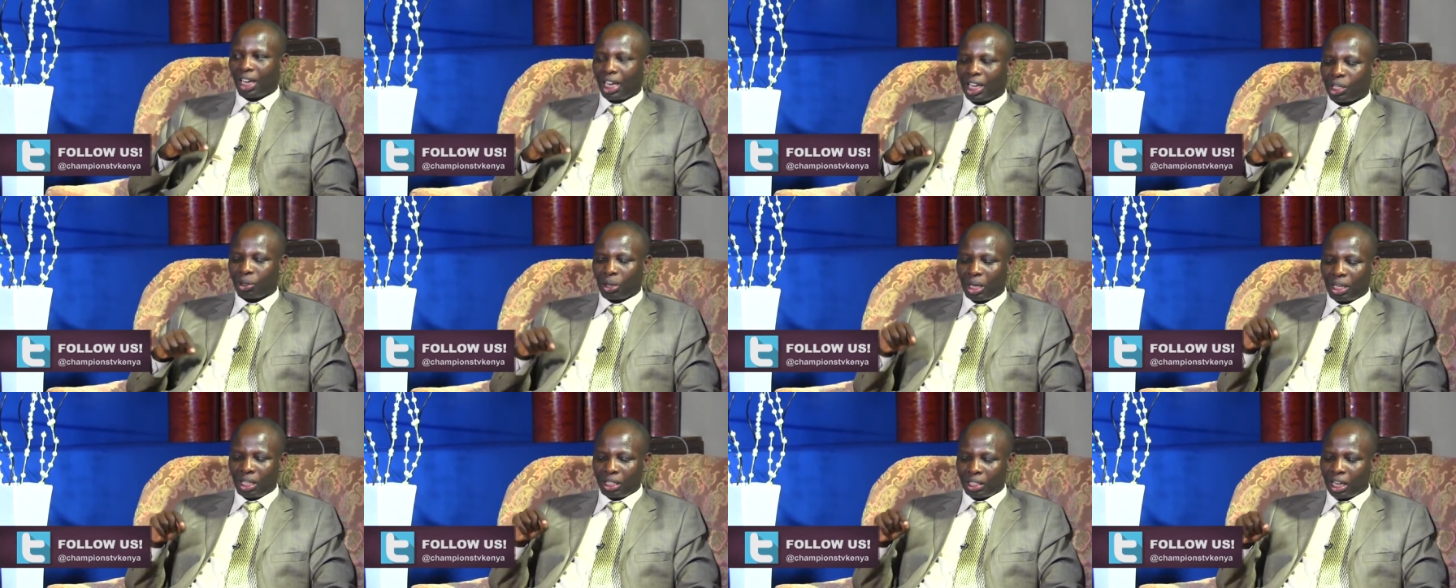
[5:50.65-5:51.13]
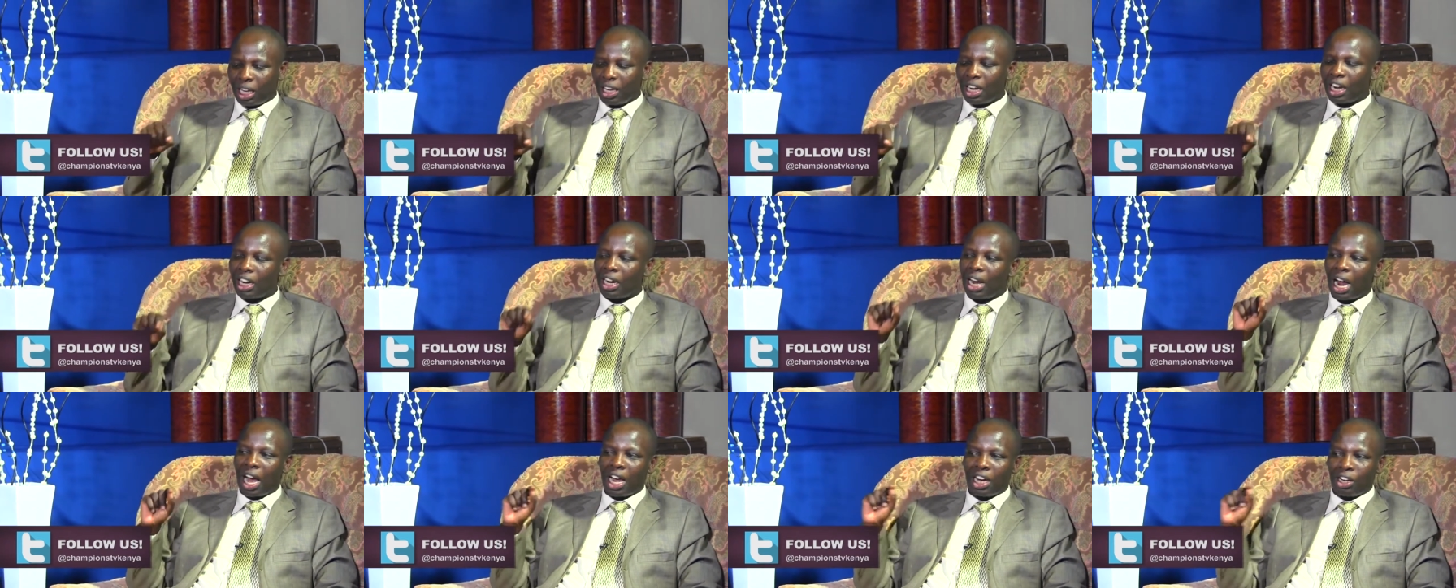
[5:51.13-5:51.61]
So I
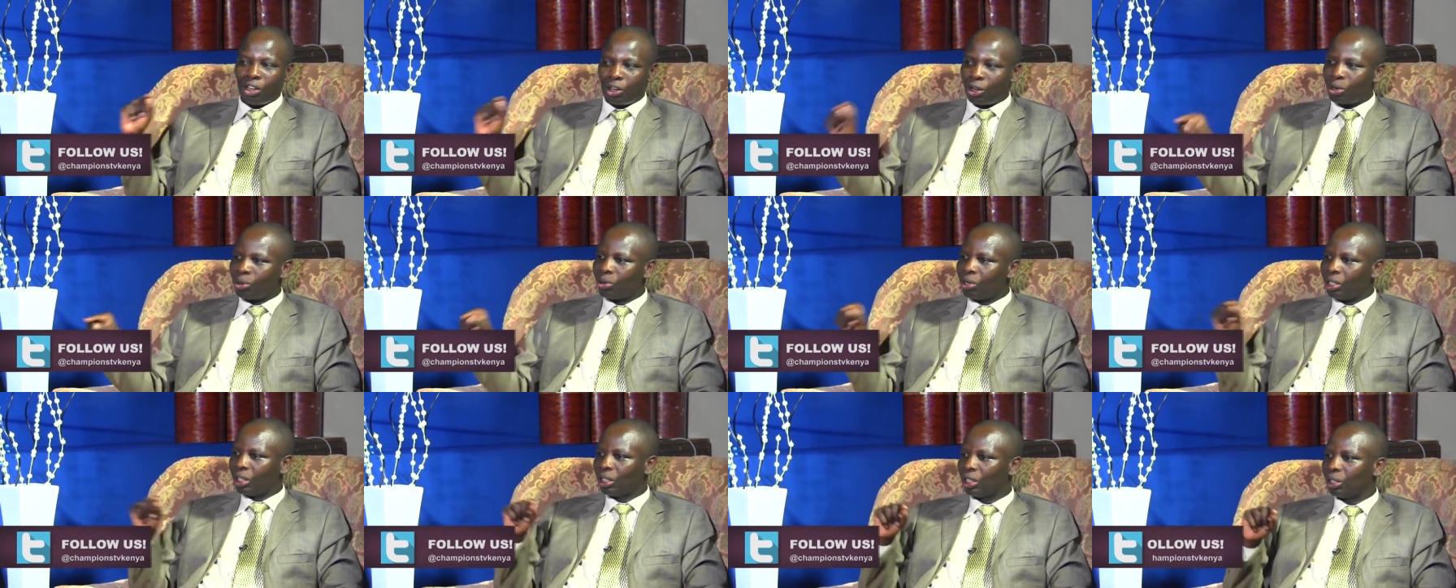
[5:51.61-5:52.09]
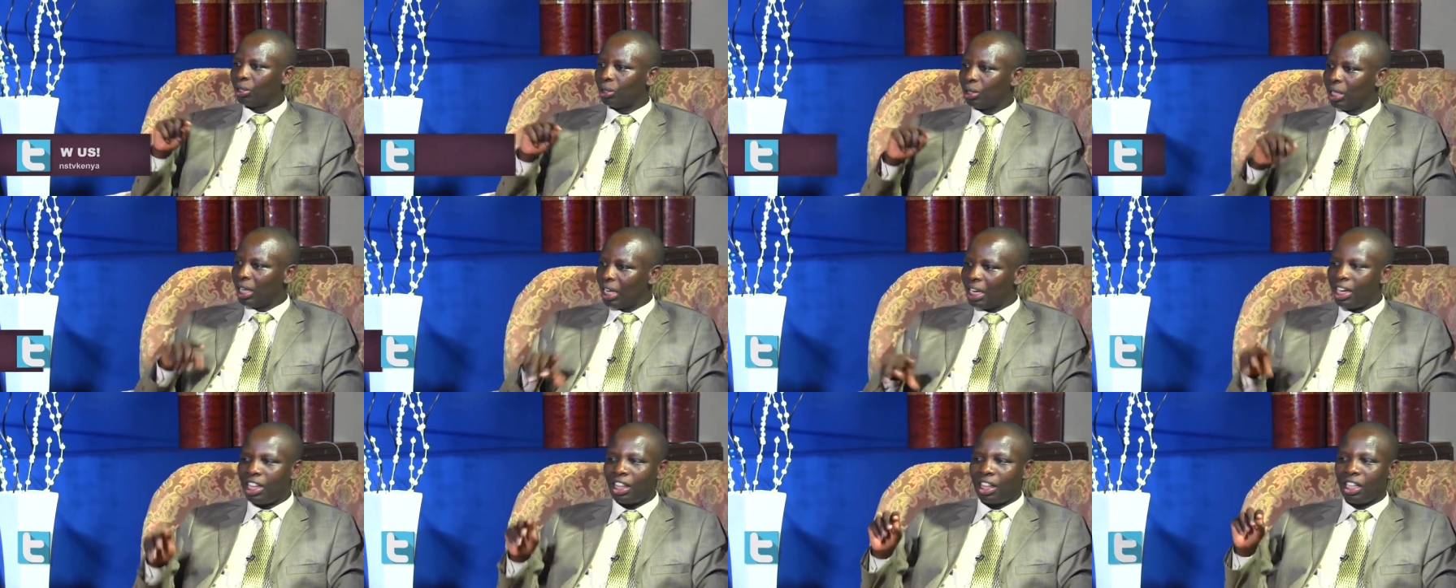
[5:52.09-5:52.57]
decided I don't want
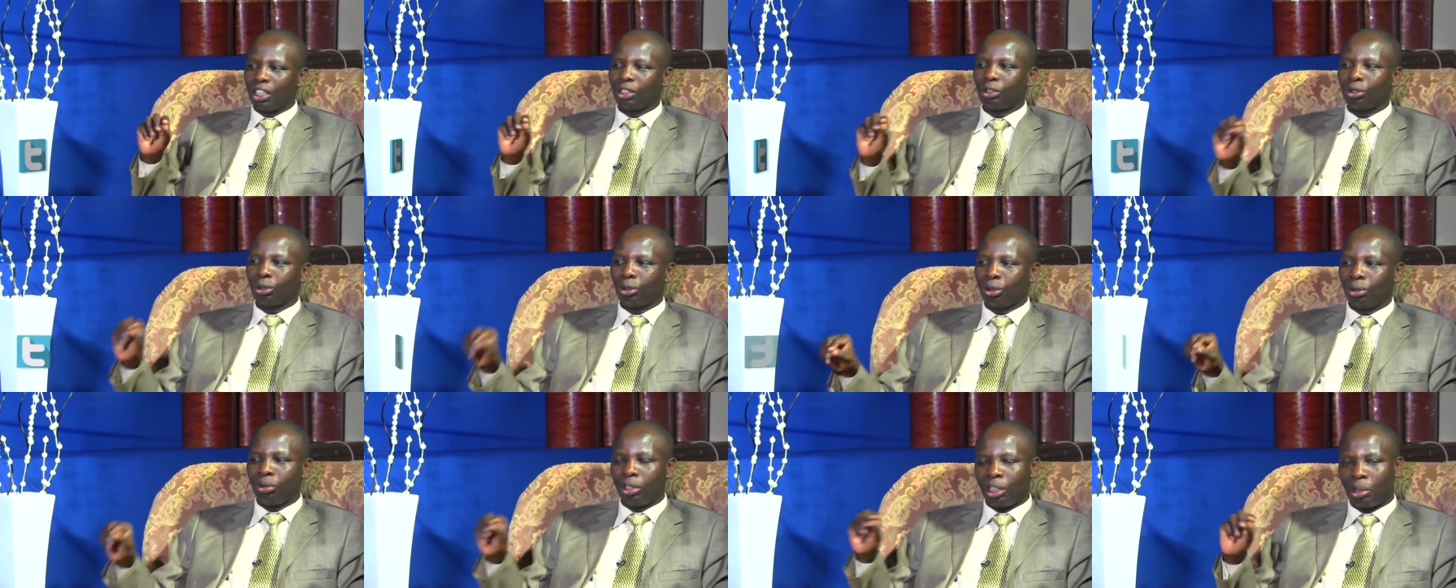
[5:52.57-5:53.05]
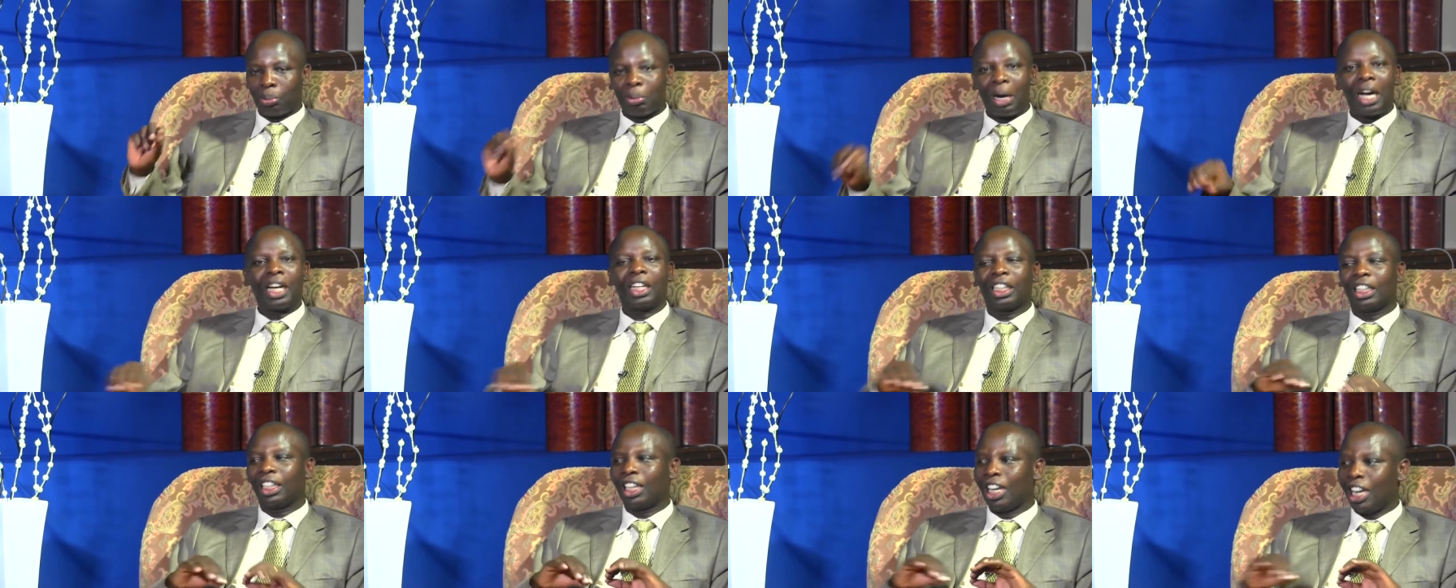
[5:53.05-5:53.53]
anything to do with
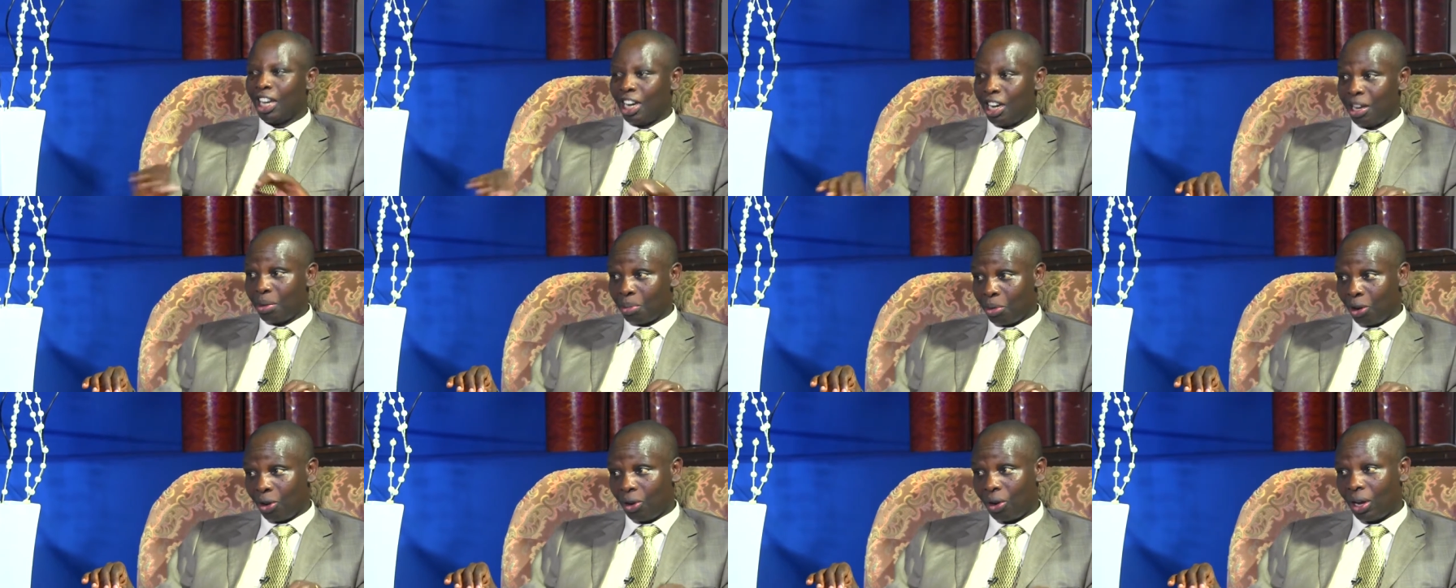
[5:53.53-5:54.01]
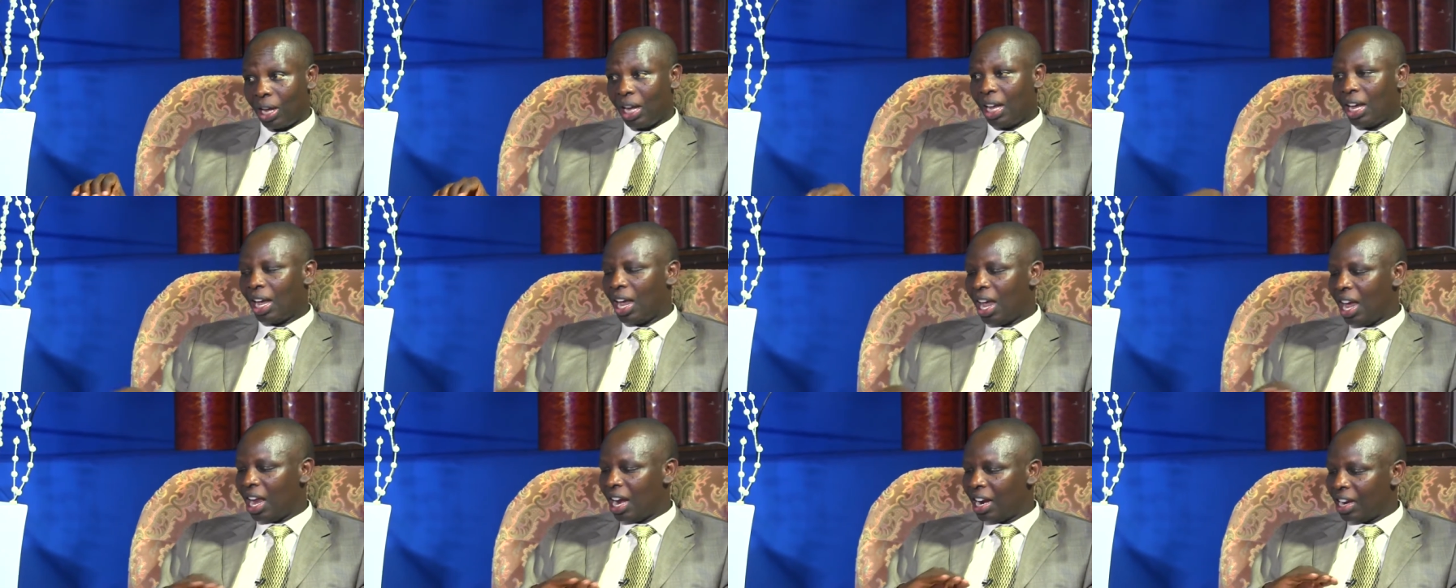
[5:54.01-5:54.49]
Mwangi anymore.
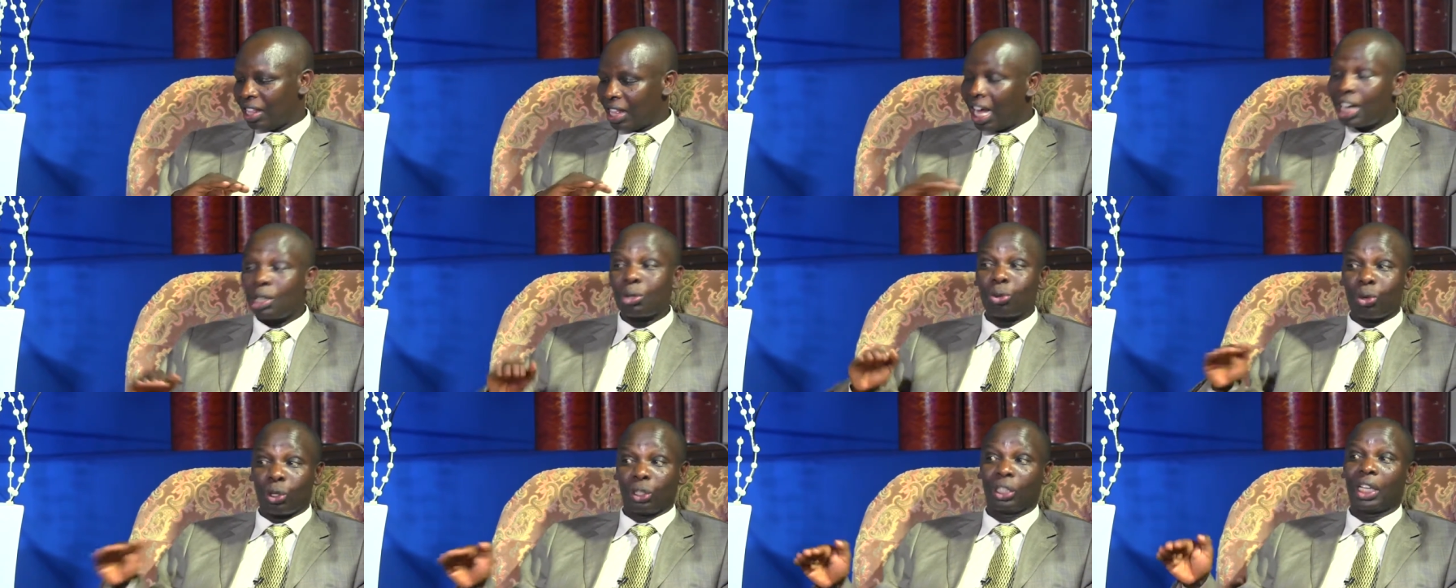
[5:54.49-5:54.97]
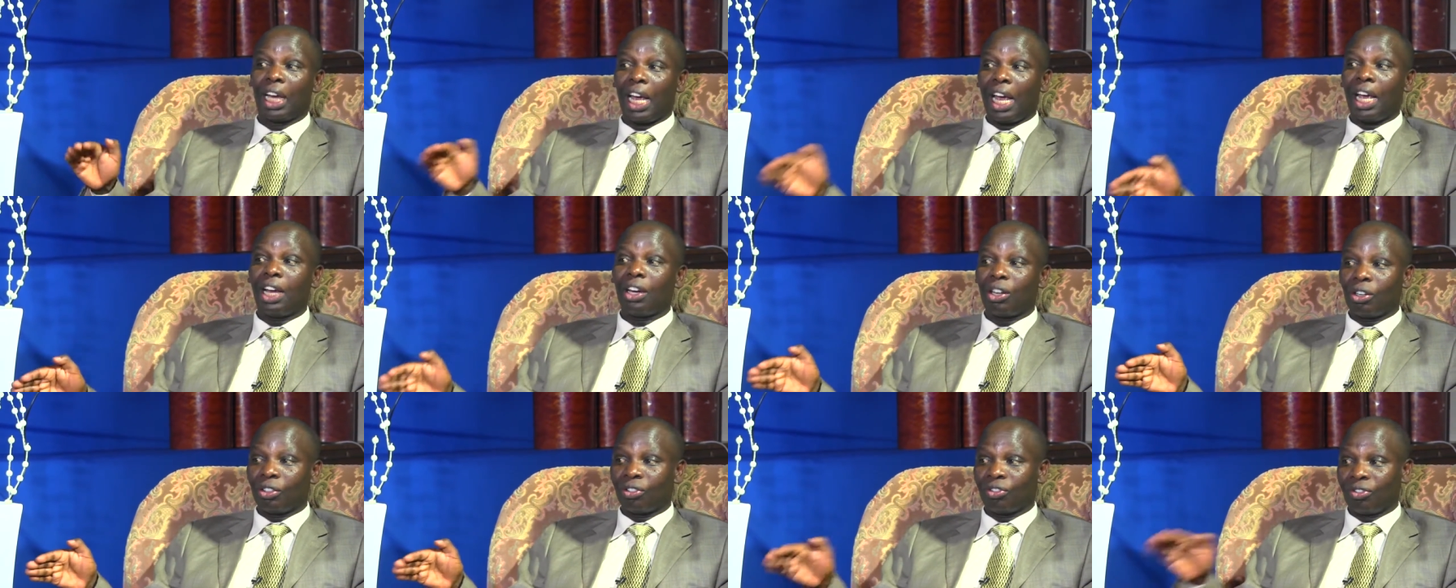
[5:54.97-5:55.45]
And that was the
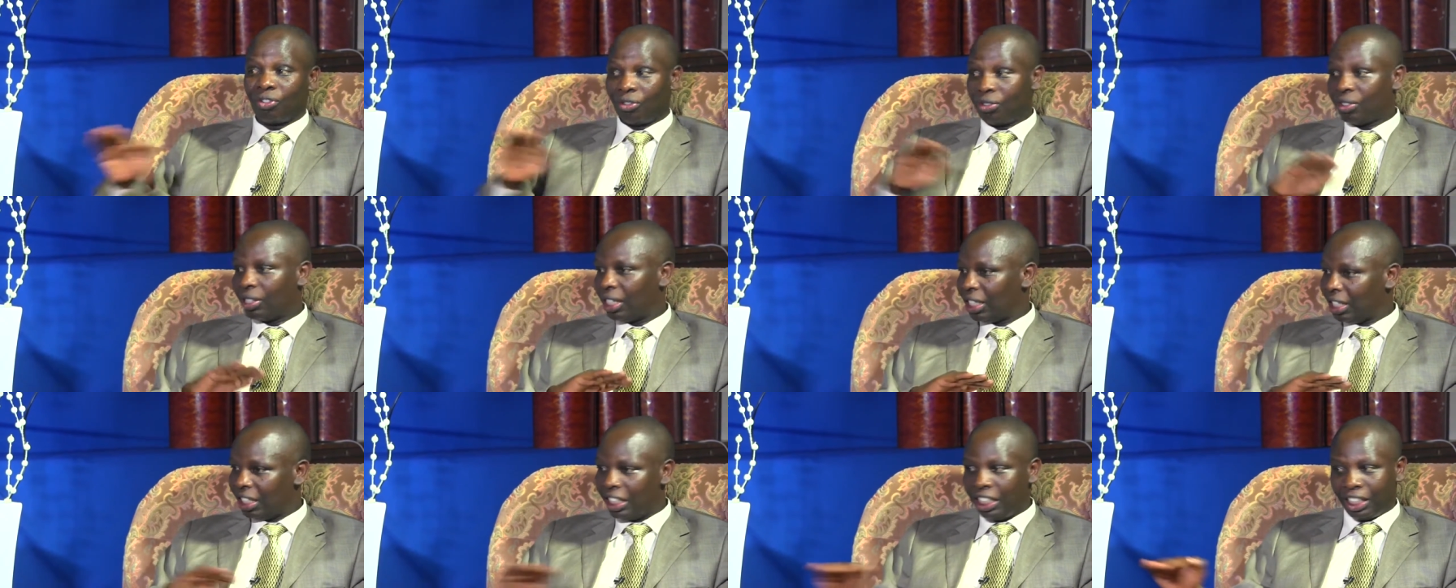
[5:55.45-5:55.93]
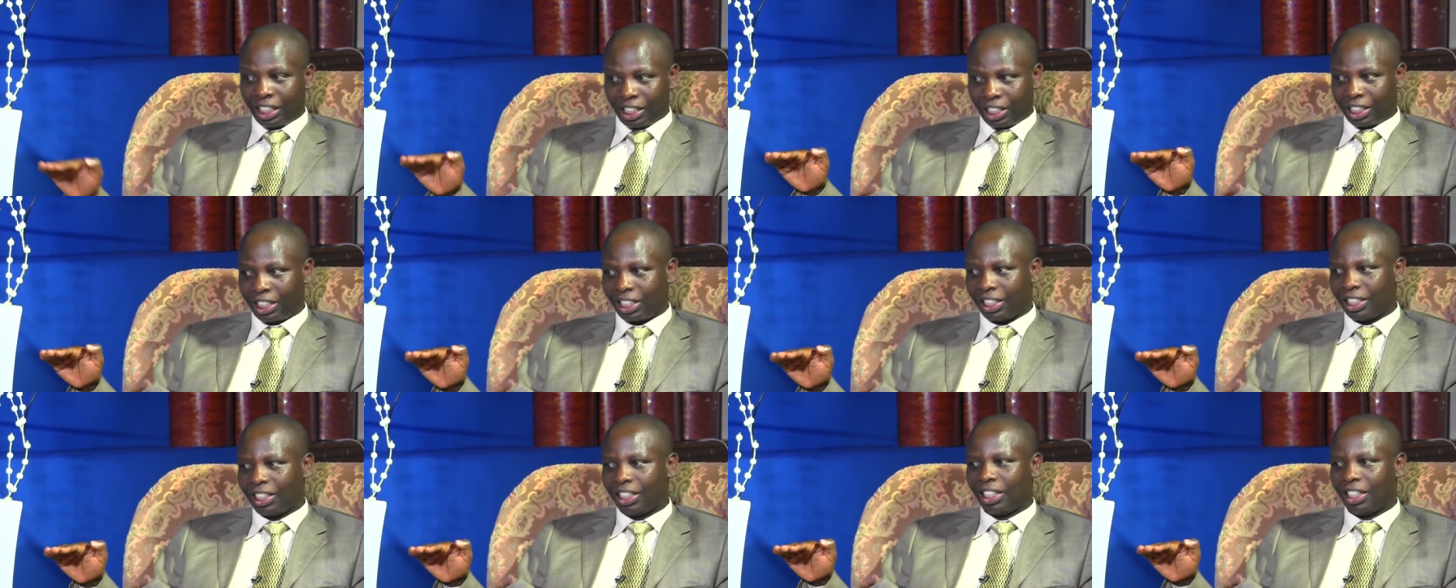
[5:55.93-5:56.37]
end of it.